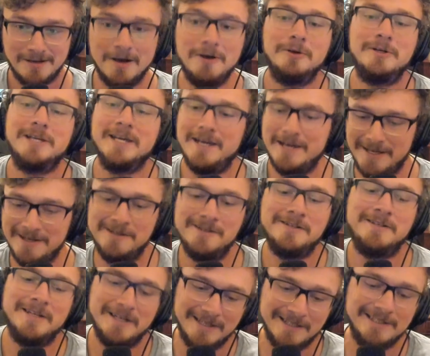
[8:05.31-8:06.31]
Okay, but this is
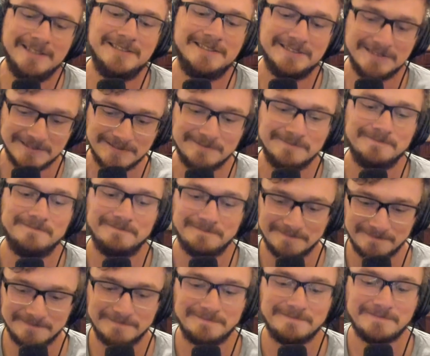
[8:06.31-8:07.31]
only part one,
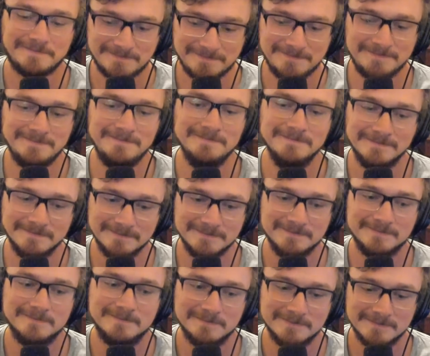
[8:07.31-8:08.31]
it's even worse than
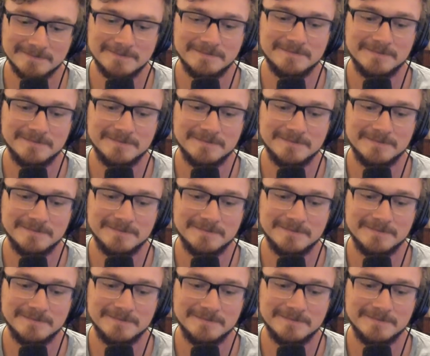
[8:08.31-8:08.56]
part two.